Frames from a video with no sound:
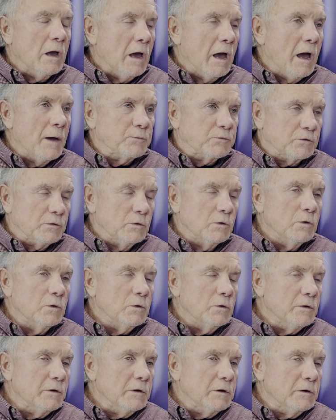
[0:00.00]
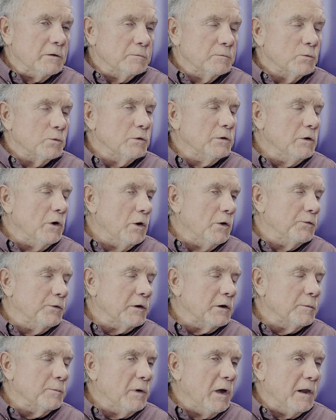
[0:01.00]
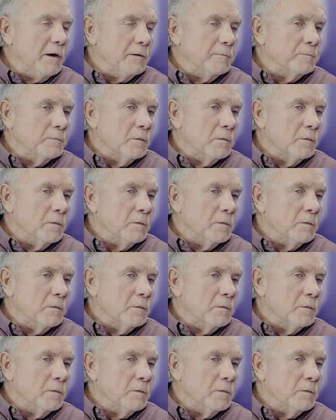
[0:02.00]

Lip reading: Absolutely. Think about it.